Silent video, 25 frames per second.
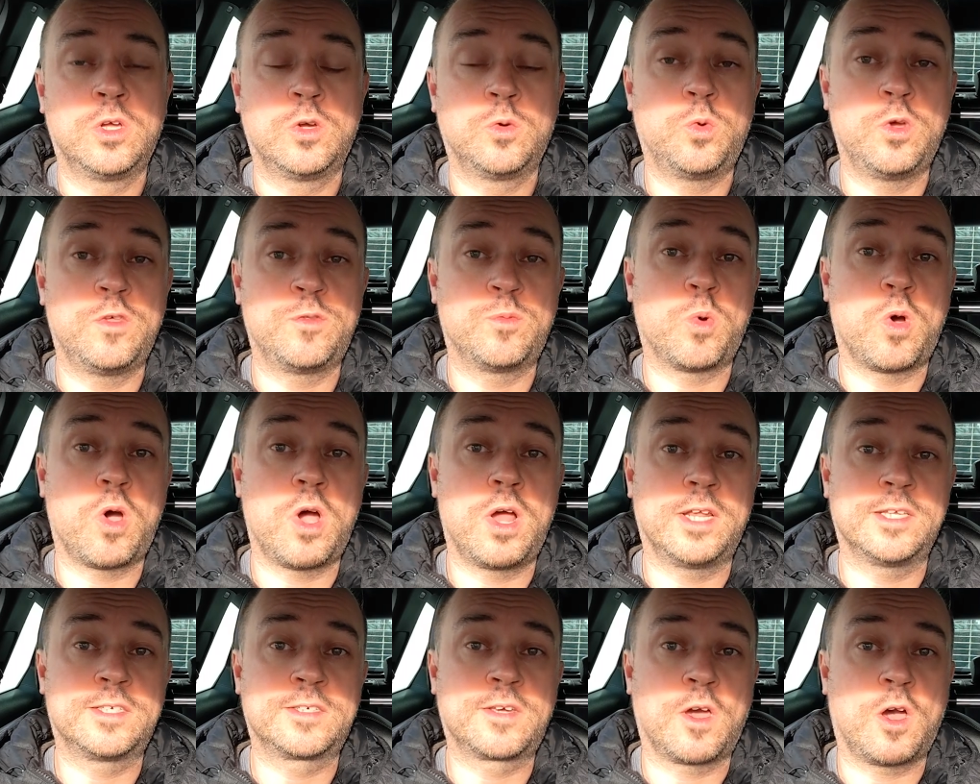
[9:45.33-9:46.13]
with
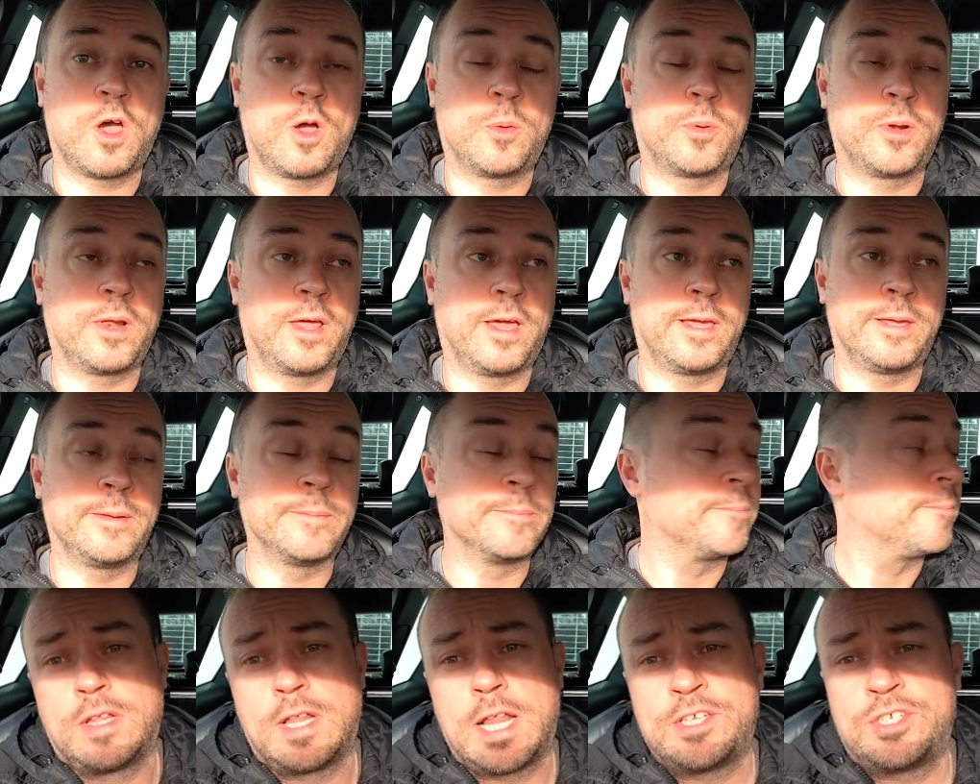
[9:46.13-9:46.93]
wireless CarPlay.
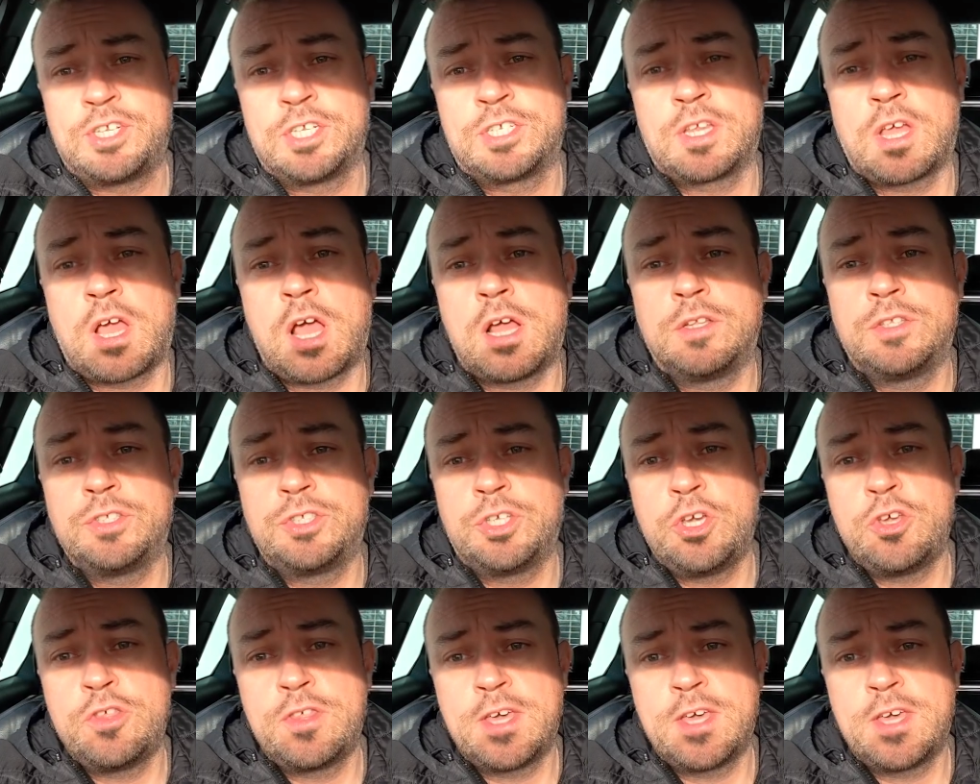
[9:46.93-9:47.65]
Let's just undo